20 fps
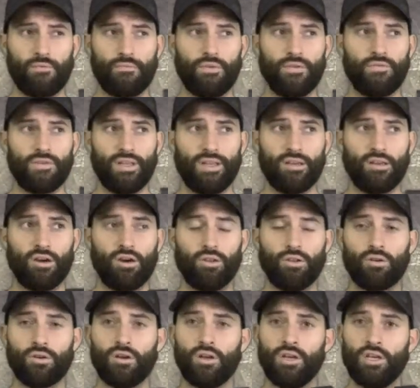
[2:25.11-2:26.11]

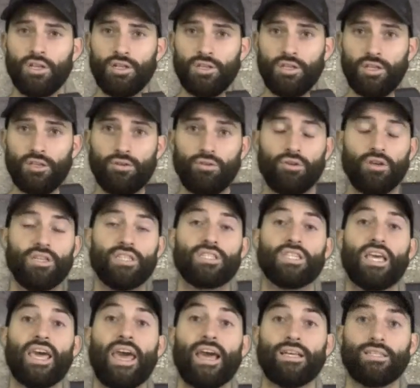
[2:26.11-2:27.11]
$15 deal.
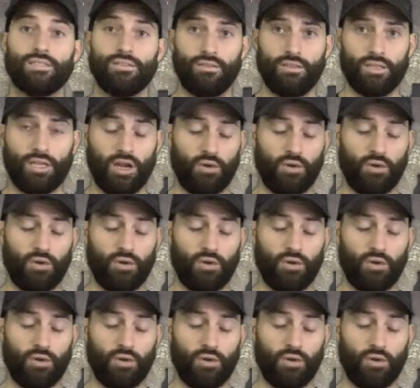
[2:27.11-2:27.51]
It's excellent.